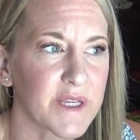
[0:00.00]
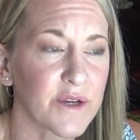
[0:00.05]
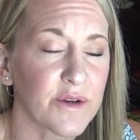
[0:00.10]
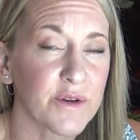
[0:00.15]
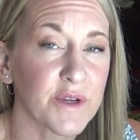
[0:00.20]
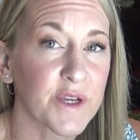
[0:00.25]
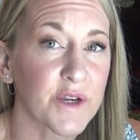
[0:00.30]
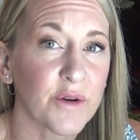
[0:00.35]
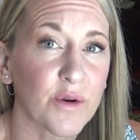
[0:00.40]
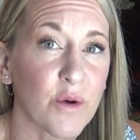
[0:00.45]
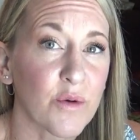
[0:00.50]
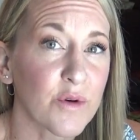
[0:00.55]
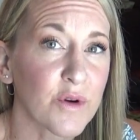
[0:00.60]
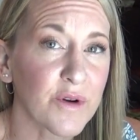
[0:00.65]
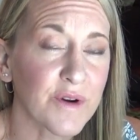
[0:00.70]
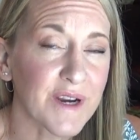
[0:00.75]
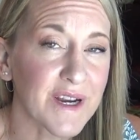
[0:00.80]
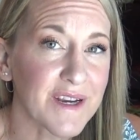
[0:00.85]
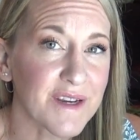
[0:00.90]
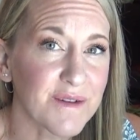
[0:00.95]
You're your own
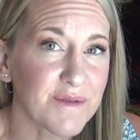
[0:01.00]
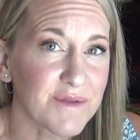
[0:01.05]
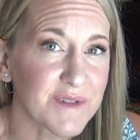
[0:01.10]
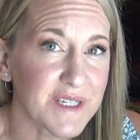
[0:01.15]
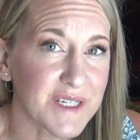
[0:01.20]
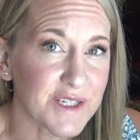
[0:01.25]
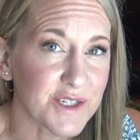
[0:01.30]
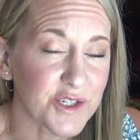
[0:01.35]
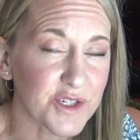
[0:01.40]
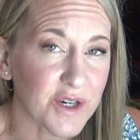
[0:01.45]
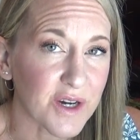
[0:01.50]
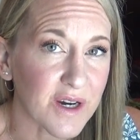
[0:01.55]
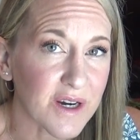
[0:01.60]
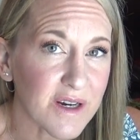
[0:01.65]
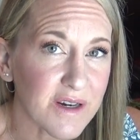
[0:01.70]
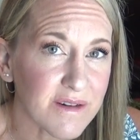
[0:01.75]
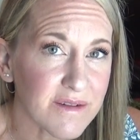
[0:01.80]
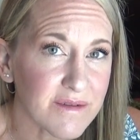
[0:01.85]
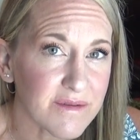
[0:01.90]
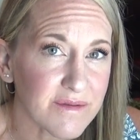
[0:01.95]
creative
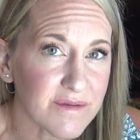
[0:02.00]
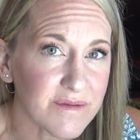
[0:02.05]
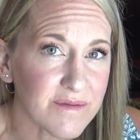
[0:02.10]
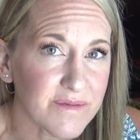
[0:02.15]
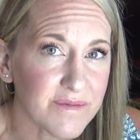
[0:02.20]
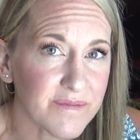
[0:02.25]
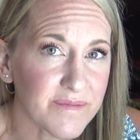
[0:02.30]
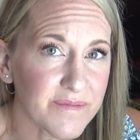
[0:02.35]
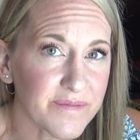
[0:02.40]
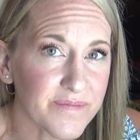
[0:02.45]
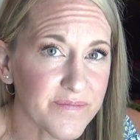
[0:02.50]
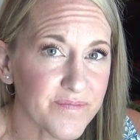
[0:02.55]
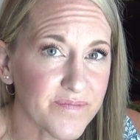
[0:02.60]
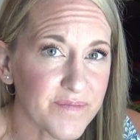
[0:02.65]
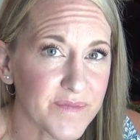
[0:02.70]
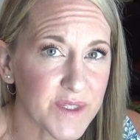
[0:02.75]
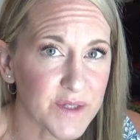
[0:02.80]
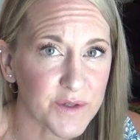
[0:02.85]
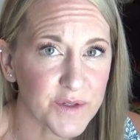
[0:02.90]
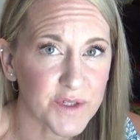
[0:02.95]
teacher.
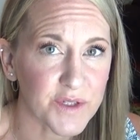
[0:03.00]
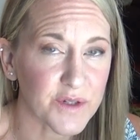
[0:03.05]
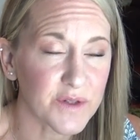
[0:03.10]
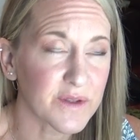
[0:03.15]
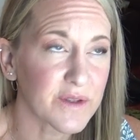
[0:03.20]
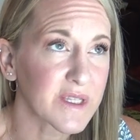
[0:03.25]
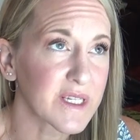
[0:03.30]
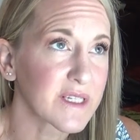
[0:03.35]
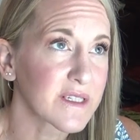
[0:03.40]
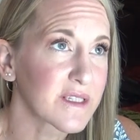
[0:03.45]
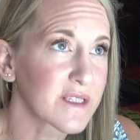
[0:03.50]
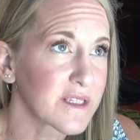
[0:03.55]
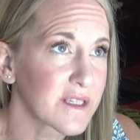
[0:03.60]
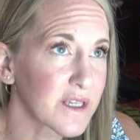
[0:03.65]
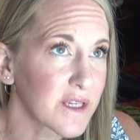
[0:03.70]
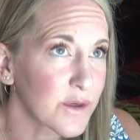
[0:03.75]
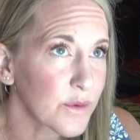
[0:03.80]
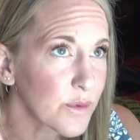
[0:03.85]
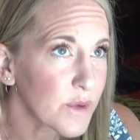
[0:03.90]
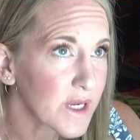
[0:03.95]
There's certain things
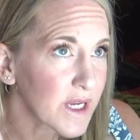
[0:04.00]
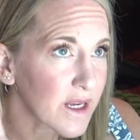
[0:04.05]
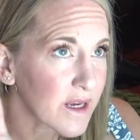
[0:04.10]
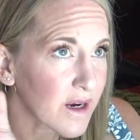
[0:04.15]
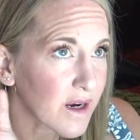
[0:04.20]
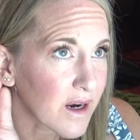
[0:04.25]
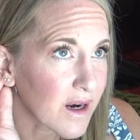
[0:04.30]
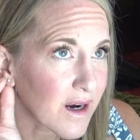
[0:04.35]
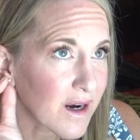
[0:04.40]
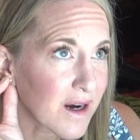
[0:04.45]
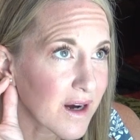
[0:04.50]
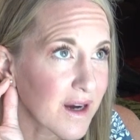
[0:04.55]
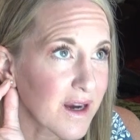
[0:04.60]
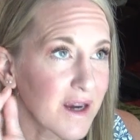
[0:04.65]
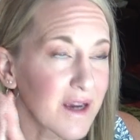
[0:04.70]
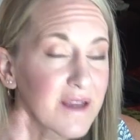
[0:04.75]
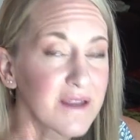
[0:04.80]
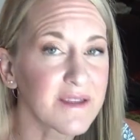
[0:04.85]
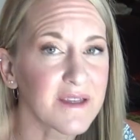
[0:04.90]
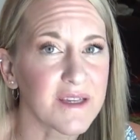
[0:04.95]
that you hear
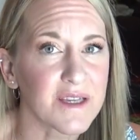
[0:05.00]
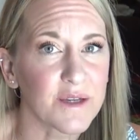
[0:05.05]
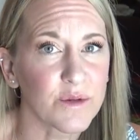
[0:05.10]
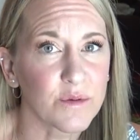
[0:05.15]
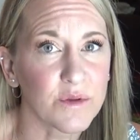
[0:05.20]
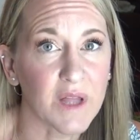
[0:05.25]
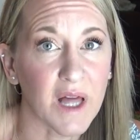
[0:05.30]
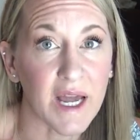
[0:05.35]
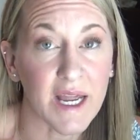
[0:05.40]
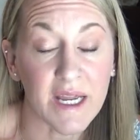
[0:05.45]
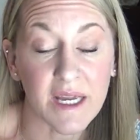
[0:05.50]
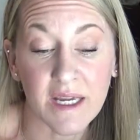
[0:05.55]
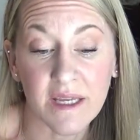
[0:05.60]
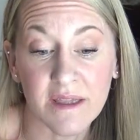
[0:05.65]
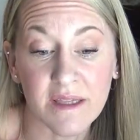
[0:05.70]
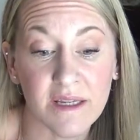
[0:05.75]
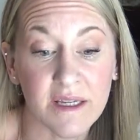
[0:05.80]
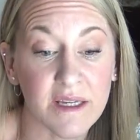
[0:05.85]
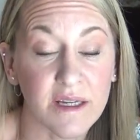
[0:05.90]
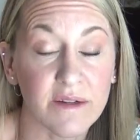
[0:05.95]
that you like
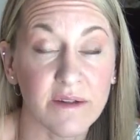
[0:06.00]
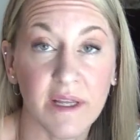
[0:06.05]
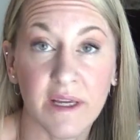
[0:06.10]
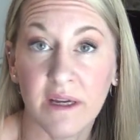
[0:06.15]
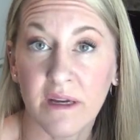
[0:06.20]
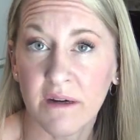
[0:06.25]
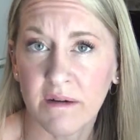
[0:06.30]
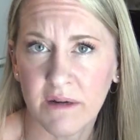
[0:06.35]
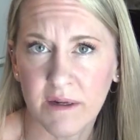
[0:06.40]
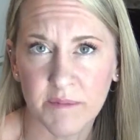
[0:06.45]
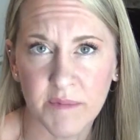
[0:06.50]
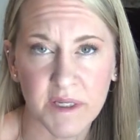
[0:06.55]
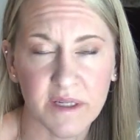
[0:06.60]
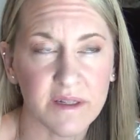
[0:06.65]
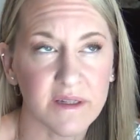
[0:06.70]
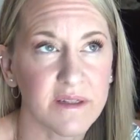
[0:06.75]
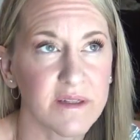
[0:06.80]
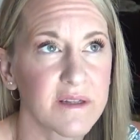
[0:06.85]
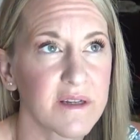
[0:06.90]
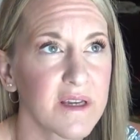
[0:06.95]
and that you're like, oh, I'm
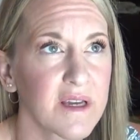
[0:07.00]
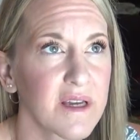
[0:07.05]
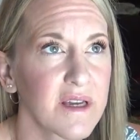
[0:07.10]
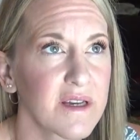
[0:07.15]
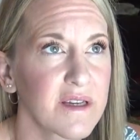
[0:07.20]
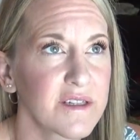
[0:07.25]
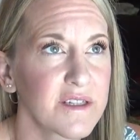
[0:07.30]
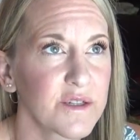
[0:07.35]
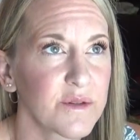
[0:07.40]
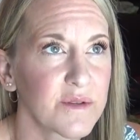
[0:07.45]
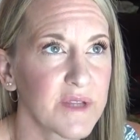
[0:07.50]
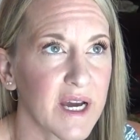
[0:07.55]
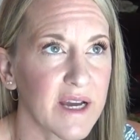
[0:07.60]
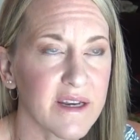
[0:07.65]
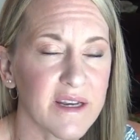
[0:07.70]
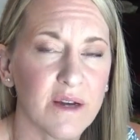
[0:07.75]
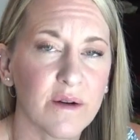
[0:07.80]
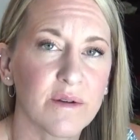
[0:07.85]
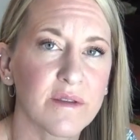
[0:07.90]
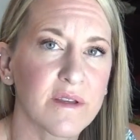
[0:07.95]
gonna do
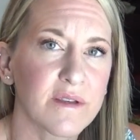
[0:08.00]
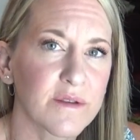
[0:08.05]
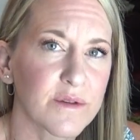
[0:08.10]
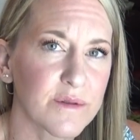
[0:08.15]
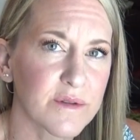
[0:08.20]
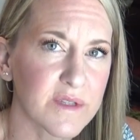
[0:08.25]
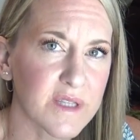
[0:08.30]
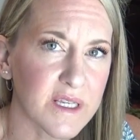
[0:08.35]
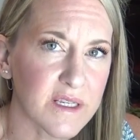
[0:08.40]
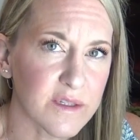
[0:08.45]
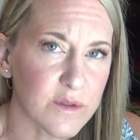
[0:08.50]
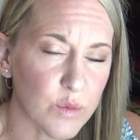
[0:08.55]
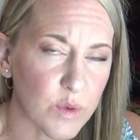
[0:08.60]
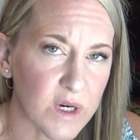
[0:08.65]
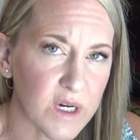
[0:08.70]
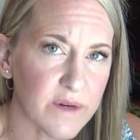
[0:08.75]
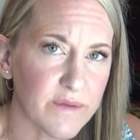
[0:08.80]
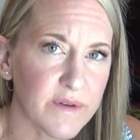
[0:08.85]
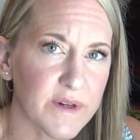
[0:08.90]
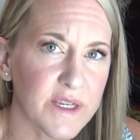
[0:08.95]
that now, and then those things
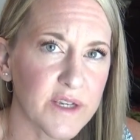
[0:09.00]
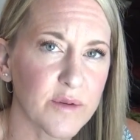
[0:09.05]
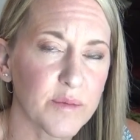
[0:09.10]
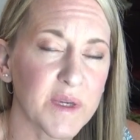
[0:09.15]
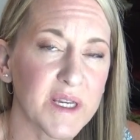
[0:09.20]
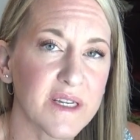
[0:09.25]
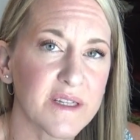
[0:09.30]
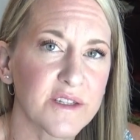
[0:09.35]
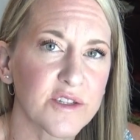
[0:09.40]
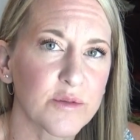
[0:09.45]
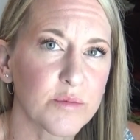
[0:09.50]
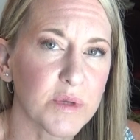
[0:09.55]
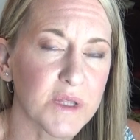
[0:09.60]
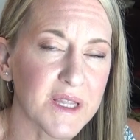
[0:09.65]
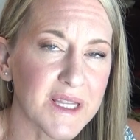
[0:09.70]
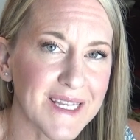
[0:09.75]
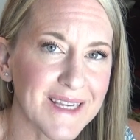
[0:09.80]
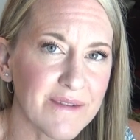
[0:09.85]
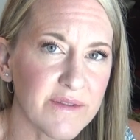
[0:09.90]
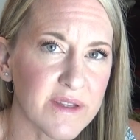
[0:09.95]
work for you because you
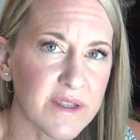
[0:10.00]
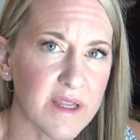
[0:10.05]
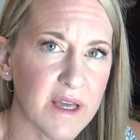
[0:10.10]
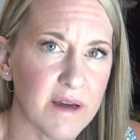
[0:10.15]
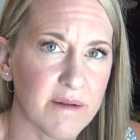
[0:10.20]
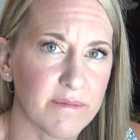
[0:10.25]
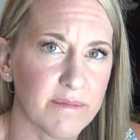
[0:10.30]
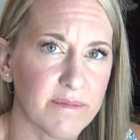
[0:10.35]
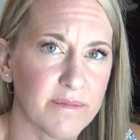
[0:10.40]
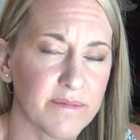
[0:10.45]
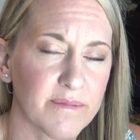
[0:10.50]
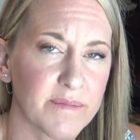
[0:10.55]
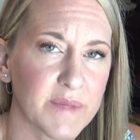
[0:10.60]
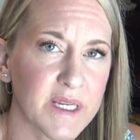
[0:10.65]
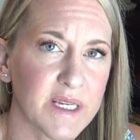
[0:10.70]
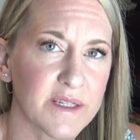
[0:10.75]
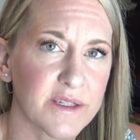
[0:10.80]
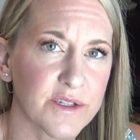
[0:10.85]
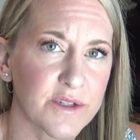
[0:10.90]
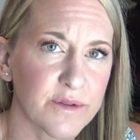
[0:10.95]
believe in them,
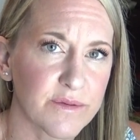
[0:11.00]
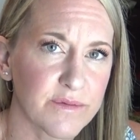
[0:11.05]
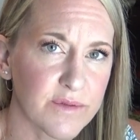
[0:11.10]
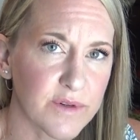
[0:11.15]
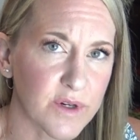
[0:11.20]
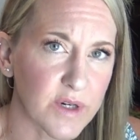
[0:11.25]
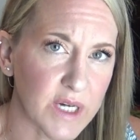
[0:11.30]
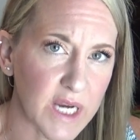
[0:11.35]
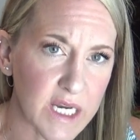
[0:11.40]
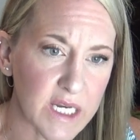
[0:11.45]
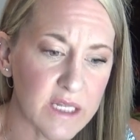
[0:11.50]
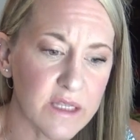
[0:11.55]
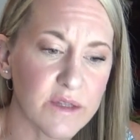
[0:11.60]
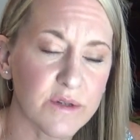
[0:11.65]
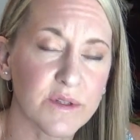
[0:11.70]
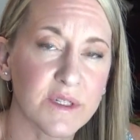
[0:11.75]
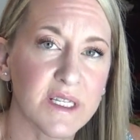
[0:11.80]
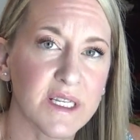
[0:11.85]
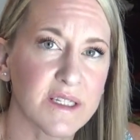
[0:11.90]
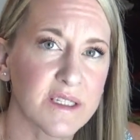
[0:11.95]
because you've created
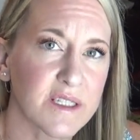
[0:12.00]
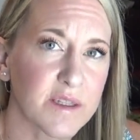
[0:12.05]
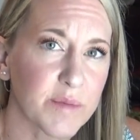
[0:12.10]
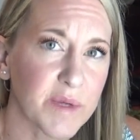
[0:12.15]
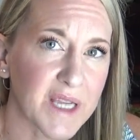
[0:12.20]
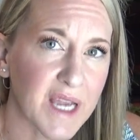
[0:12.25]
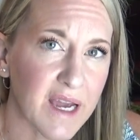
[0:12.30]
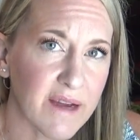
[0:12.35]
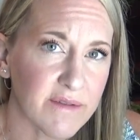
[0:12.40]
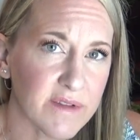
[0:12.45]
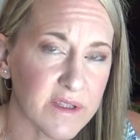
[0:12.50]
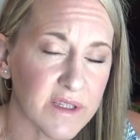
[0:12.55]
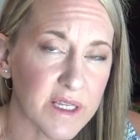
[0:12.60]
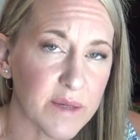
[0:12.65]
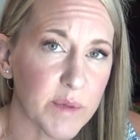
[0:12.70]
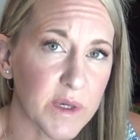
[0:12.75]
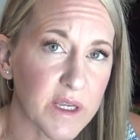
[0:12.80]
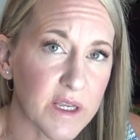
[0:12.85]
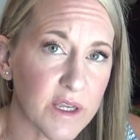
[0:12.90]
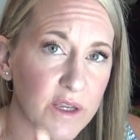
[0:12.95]
those things to be
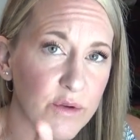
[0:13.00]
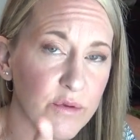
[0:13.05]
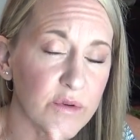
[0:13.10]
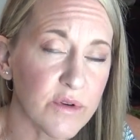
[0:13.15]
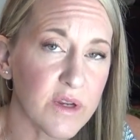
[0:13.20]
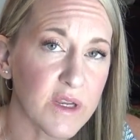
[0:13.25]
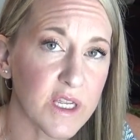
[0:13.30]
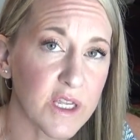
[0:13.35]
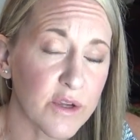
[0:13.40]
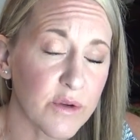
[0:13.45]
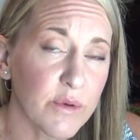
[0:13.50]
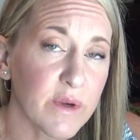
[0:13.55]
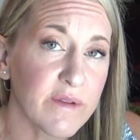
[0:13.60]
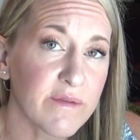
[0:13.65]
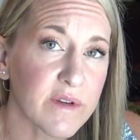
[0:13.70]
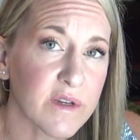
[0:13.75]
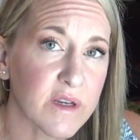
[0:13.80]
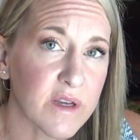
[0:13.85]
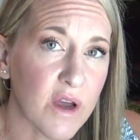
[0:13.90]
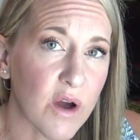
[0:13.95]
heavenly. But you
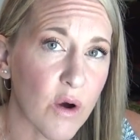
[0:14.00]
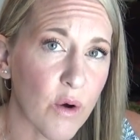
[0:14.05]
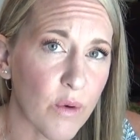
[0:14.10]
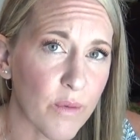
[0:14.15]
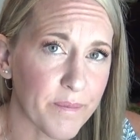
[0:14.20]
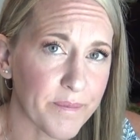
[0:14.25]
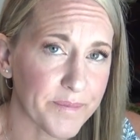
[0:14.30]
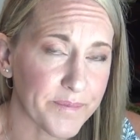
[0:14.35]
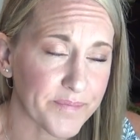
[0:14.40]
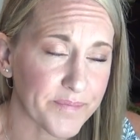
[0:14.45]
even know